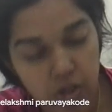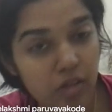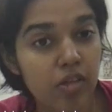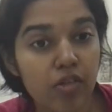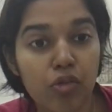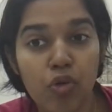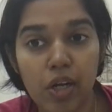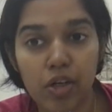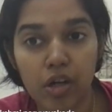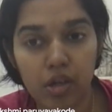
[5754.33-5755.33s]
because there is no
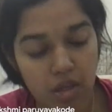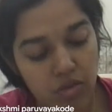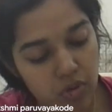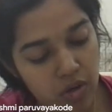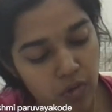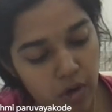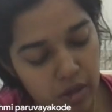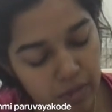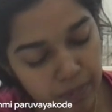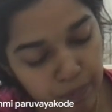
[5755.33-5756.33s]
electron transfer
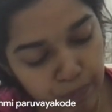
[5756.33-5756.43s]
involved.